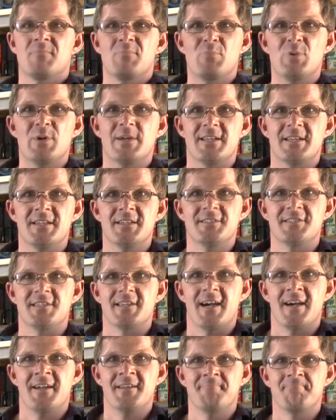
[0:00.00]
Pretty easy,
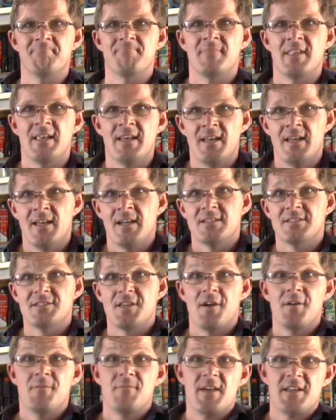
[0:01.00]
hey?
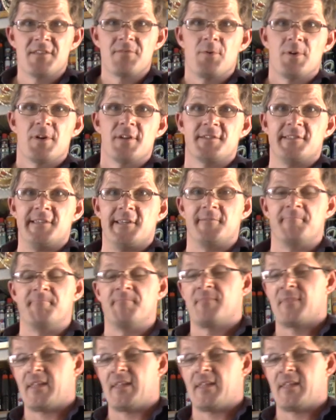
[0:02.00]
So that's what I did,